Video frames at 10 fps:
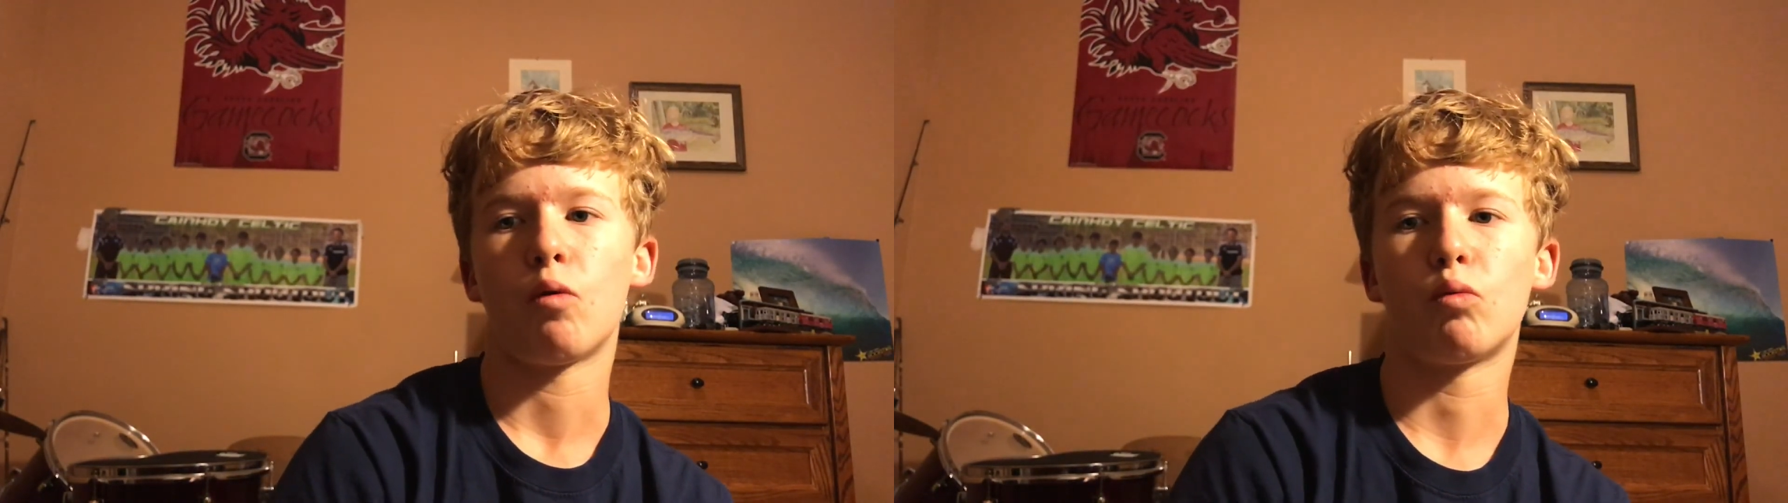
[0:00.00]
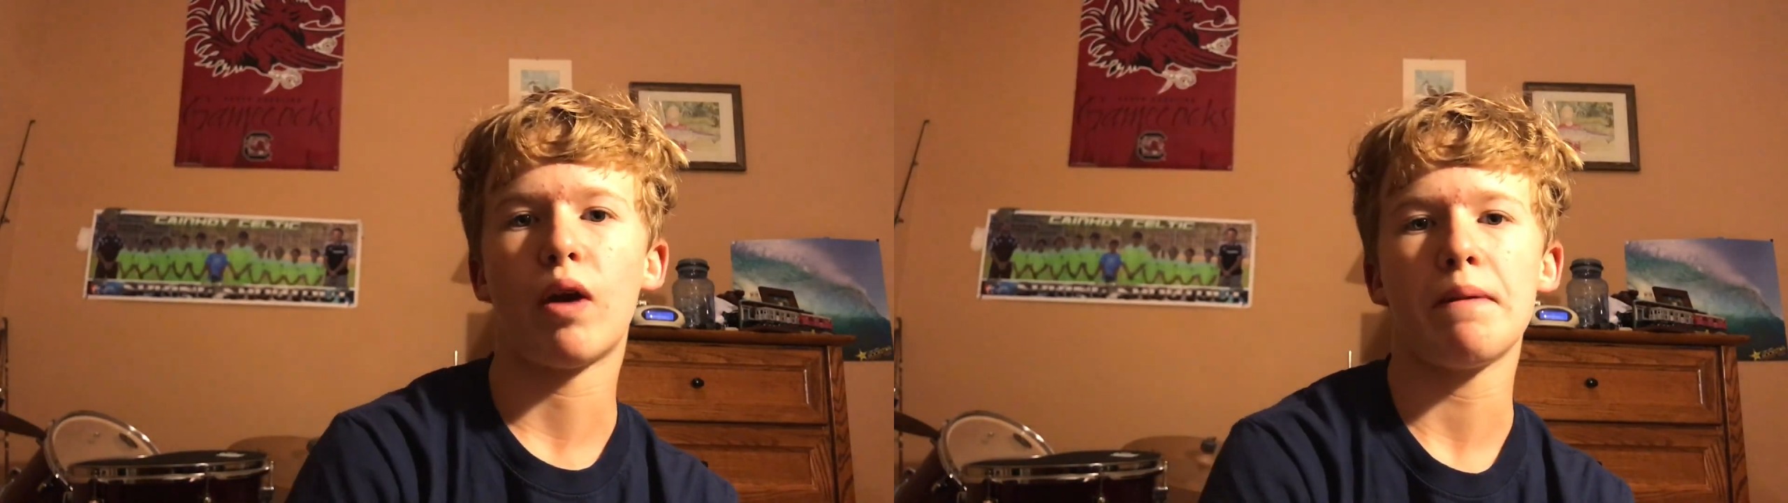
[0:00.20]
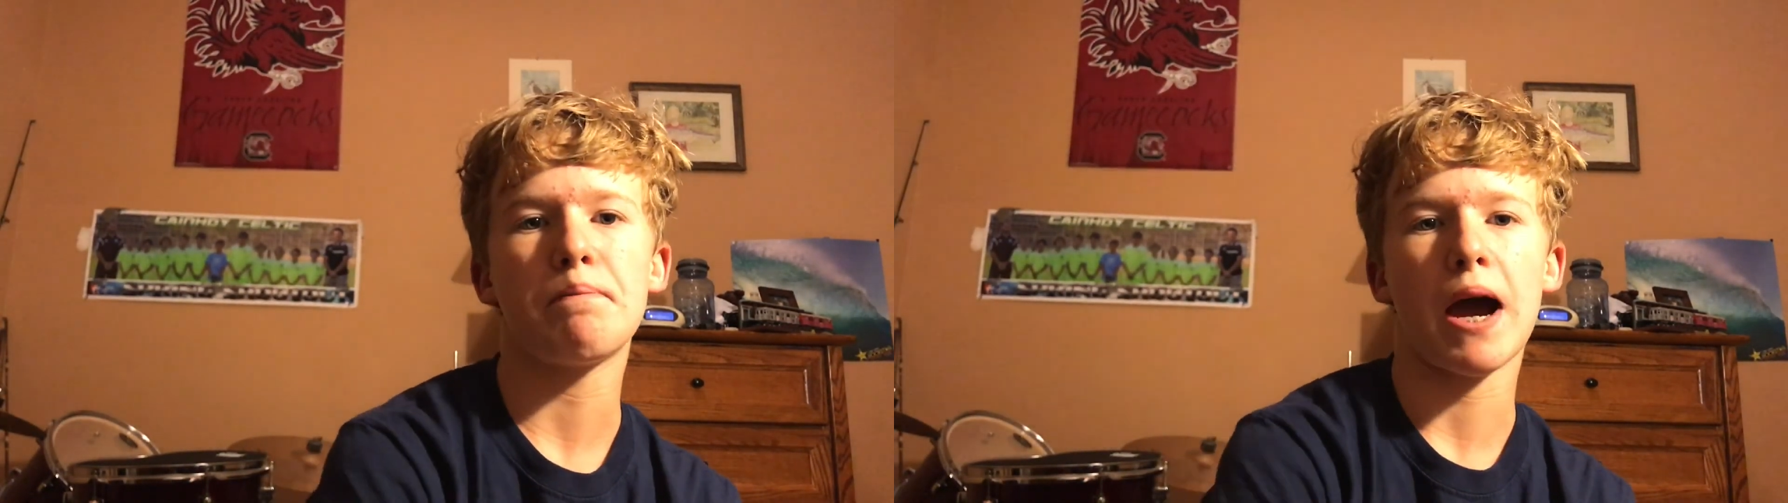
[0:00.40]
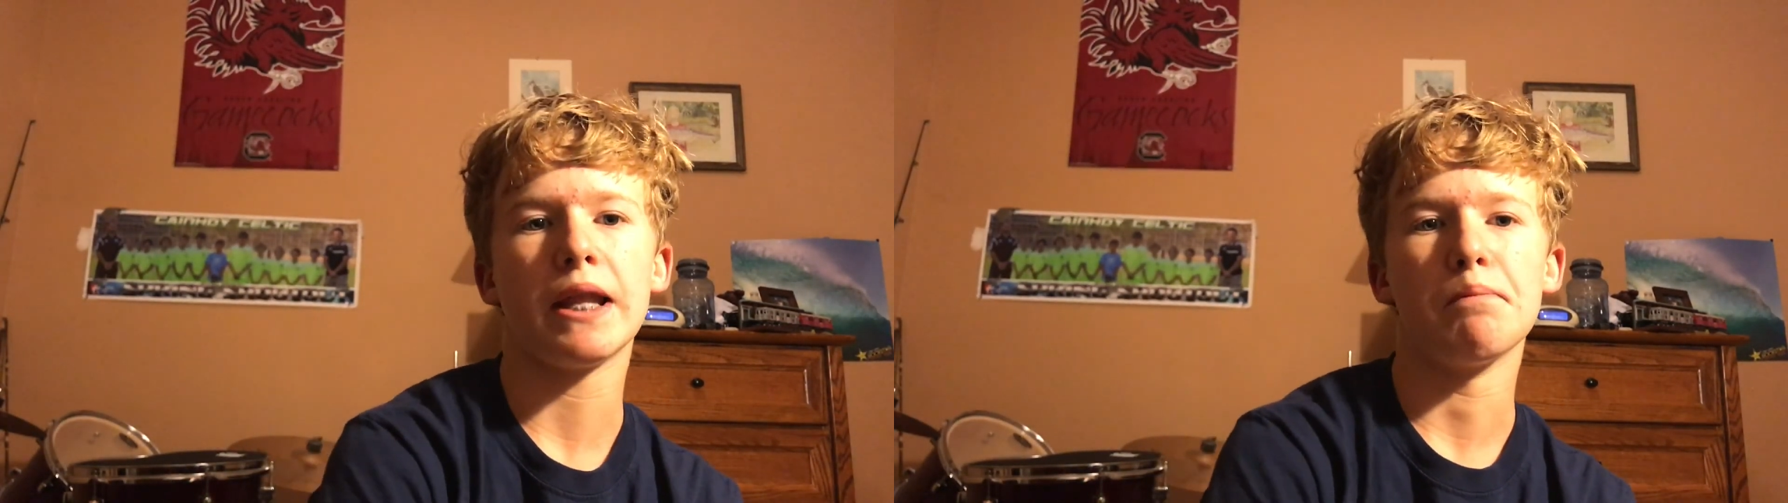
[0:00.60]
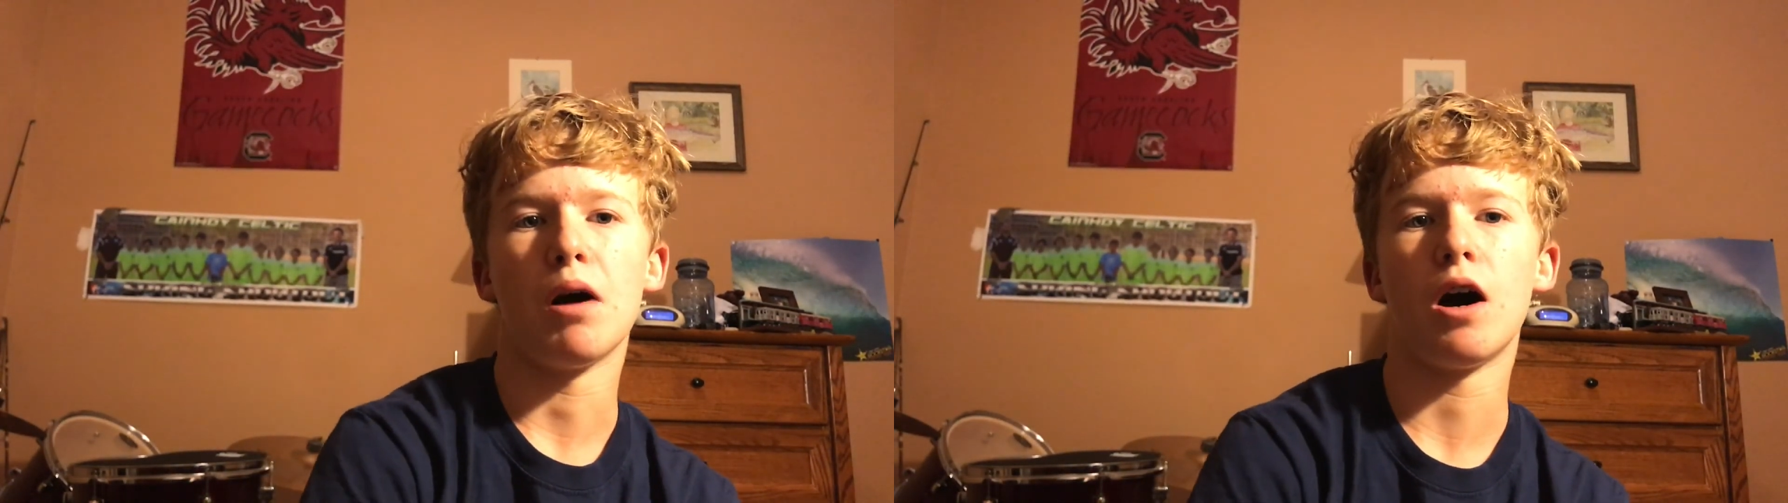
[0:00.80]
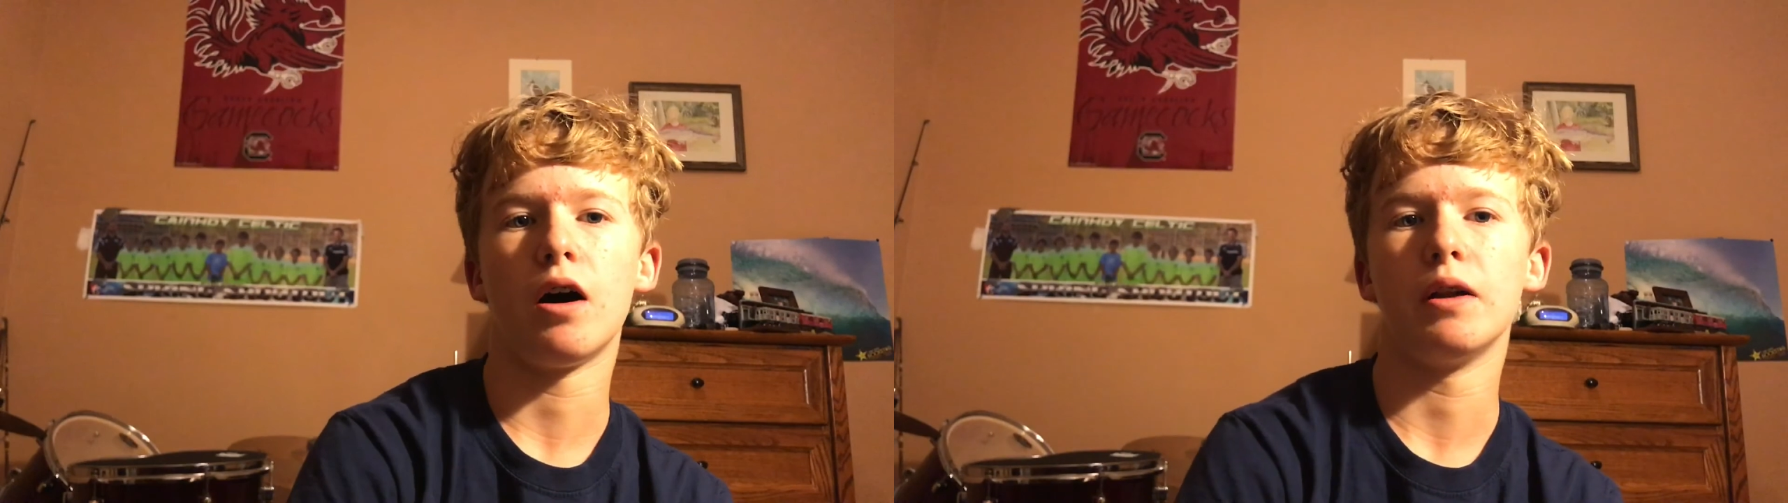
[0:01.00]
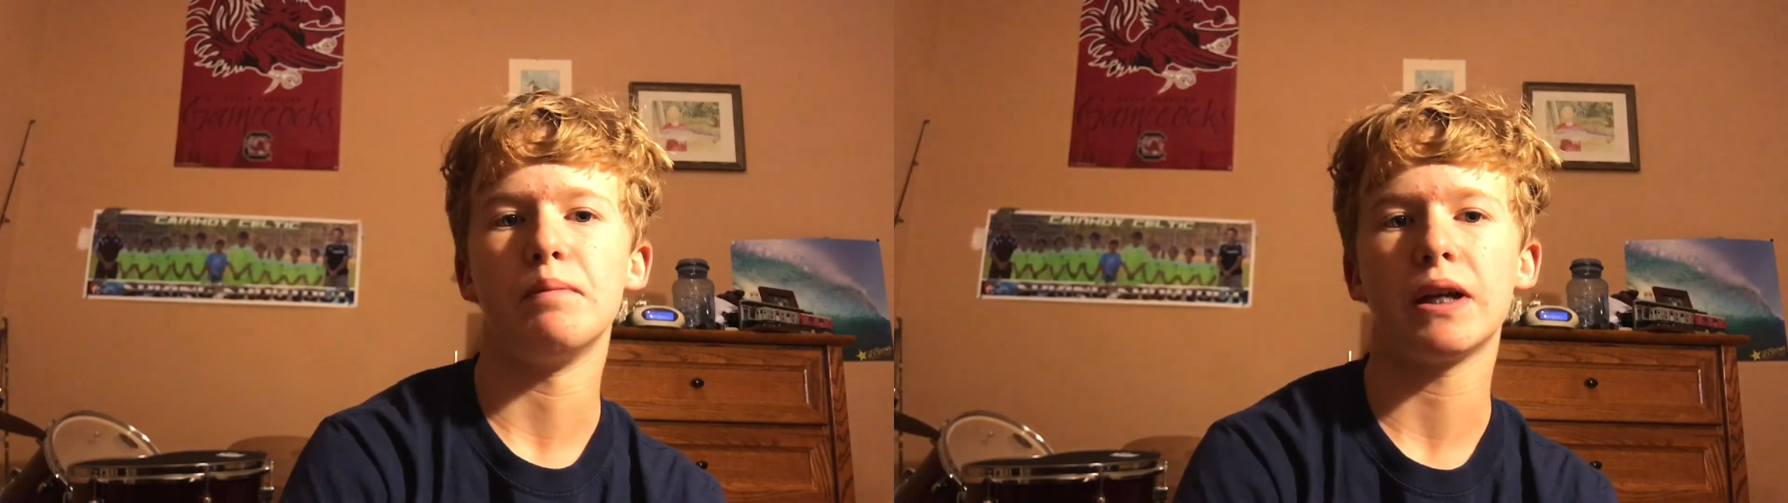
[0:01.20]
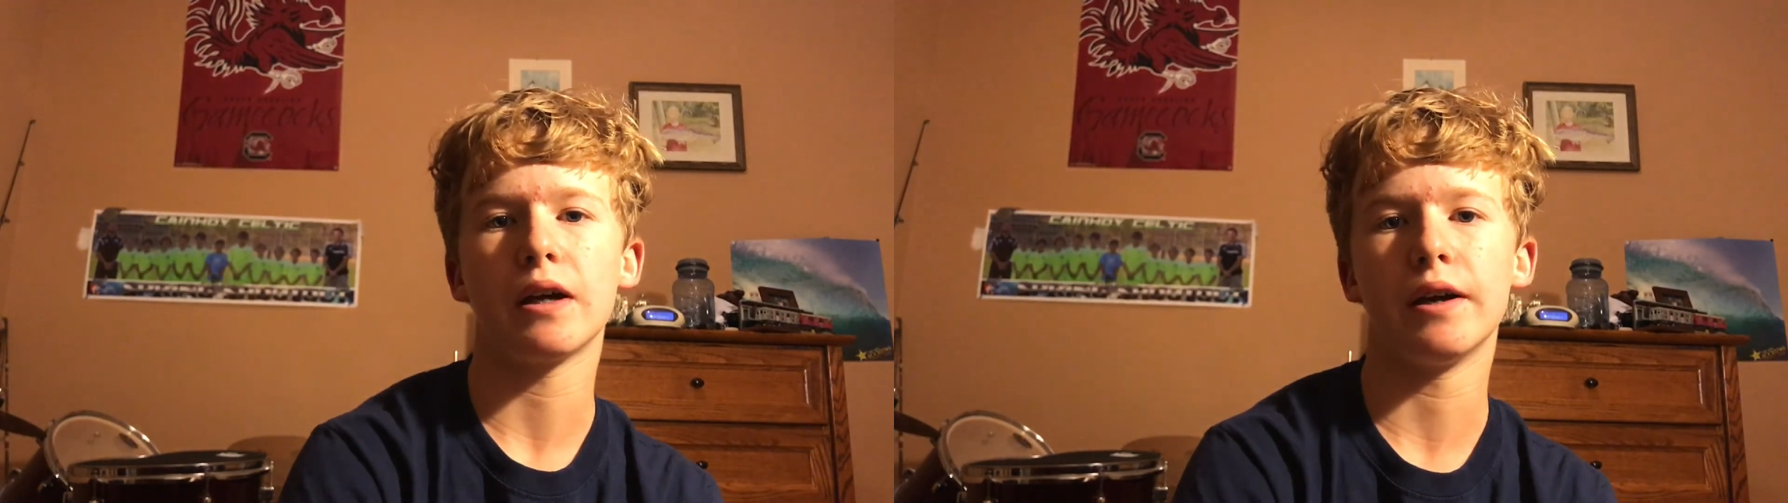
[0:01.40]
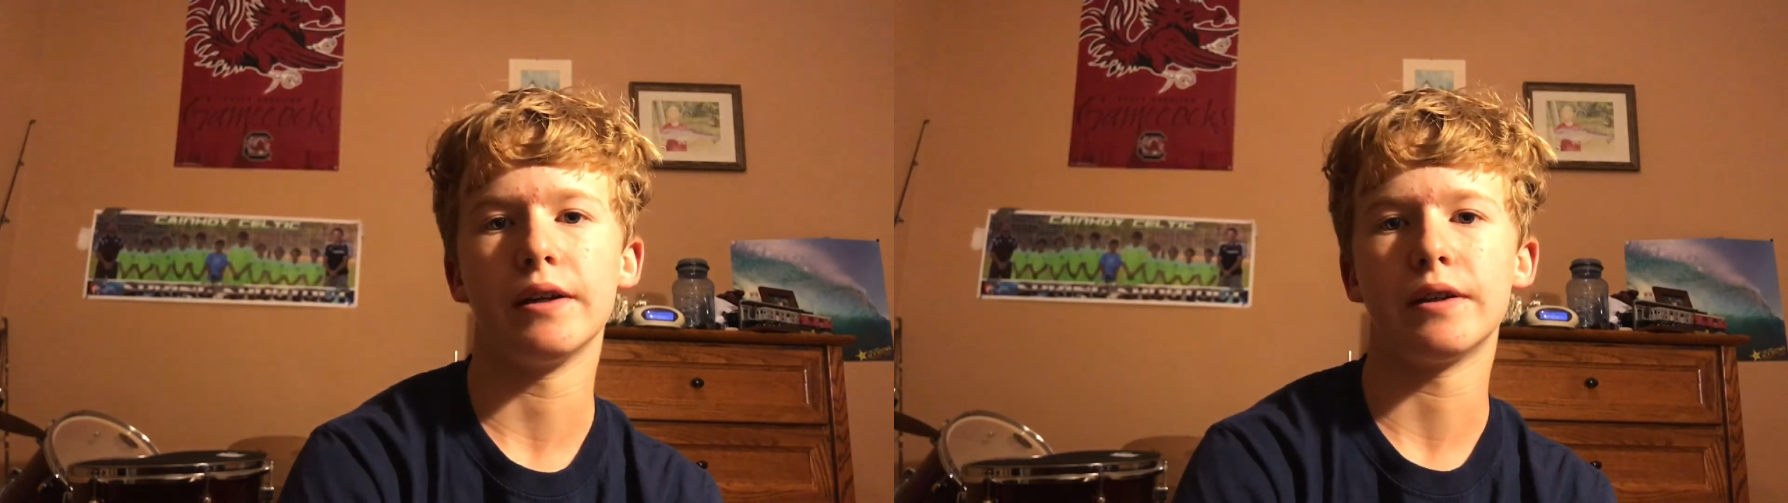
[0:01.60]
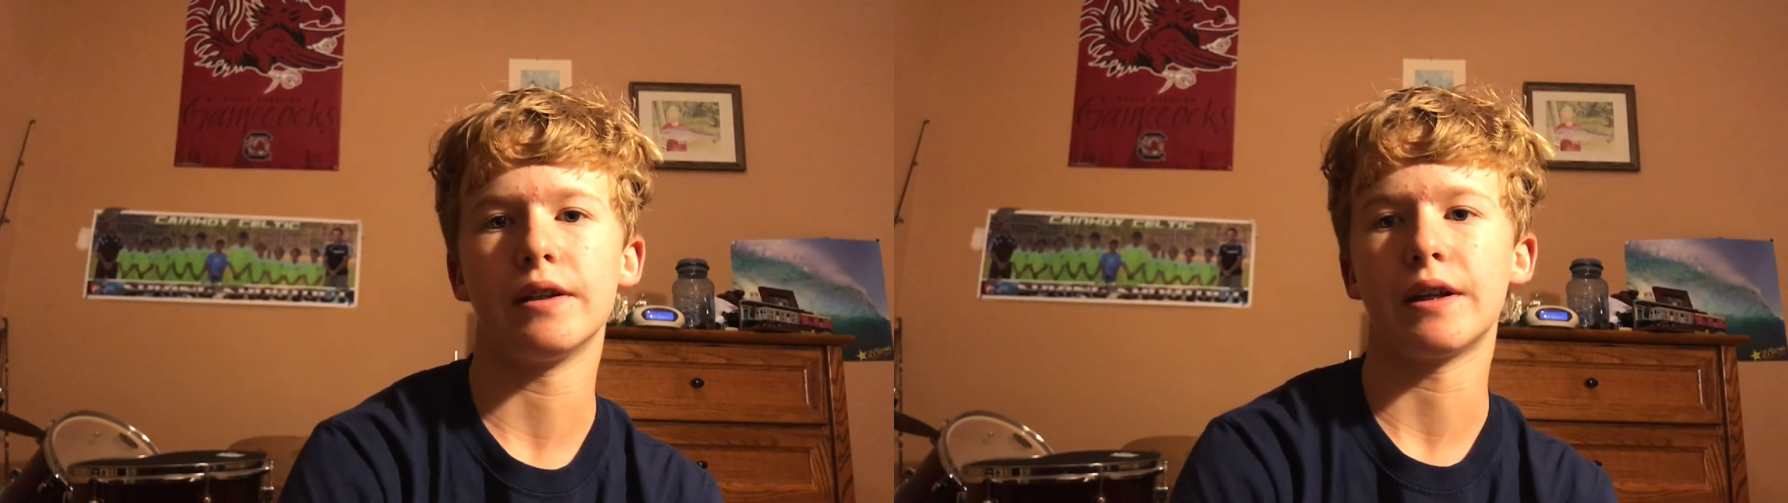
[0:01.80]
right by the pond
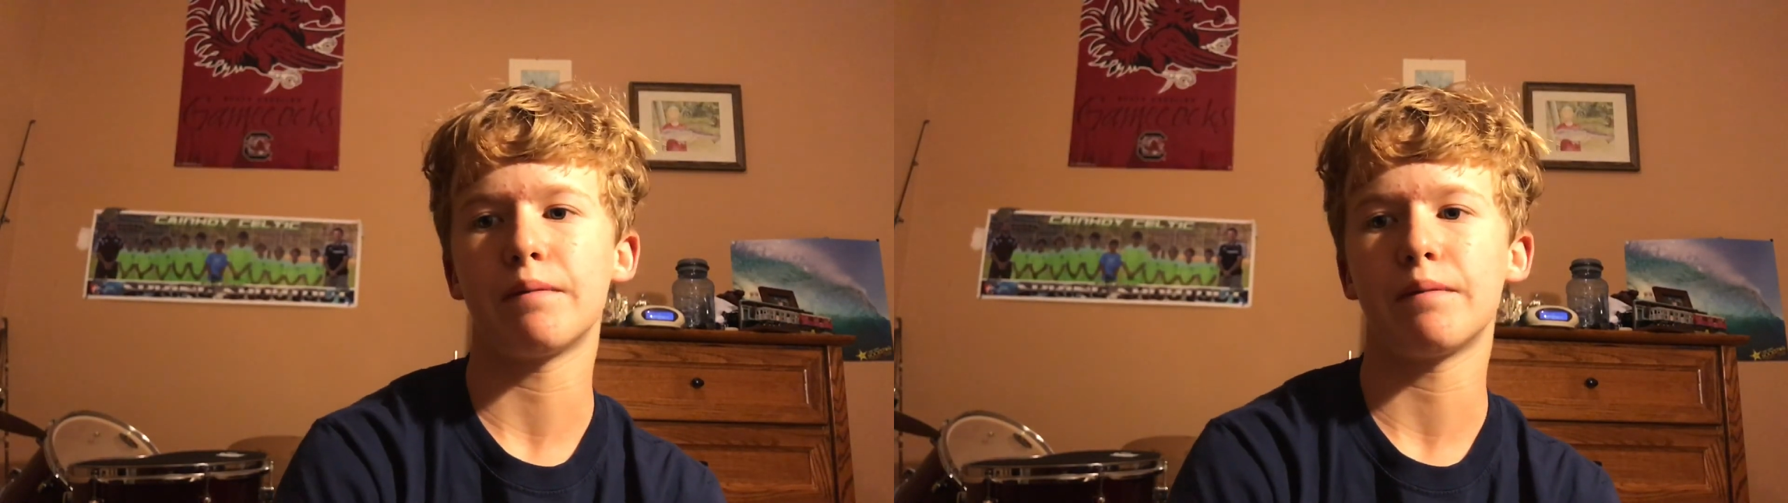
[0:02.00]
because the